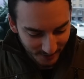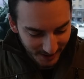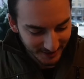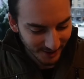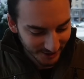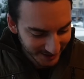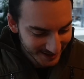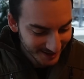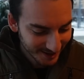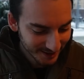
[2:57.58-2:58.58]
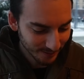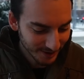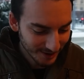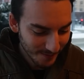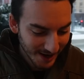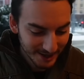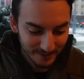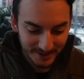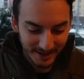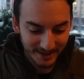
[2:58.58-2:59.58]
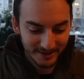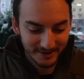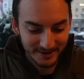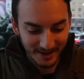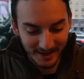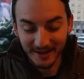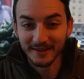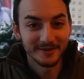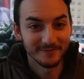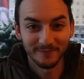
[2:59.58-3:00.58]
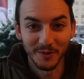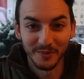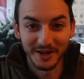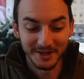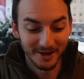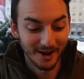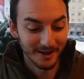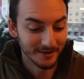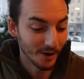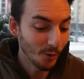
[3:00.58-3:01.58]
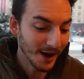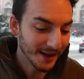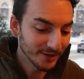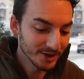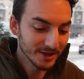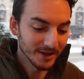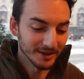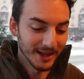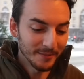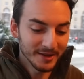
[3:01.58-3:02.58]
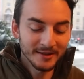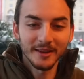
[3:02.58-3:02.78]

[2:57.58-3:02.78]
Got the hollandaise sauce with the mashed potatoes and the breaded cod. Oh, and there's a lemon.